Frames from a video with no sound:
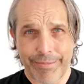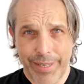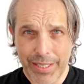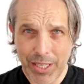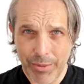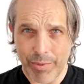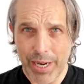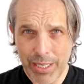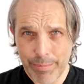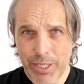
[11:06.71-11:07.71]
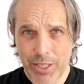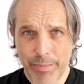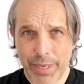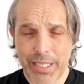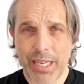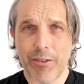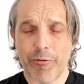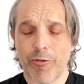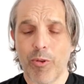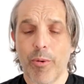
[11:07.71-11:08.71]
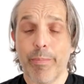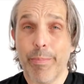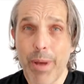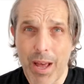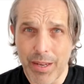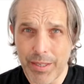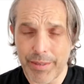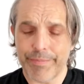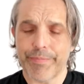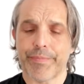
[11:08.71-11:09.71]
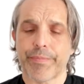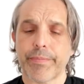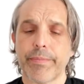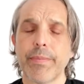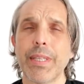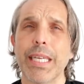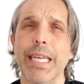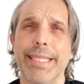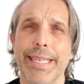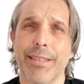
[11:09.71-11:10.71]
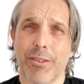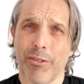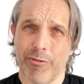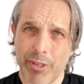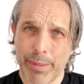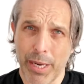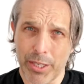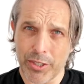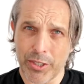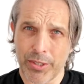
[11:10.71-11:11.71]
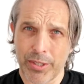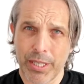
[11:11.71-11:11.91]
it's going to break, especially on my tile floor, but it didn't cost very much.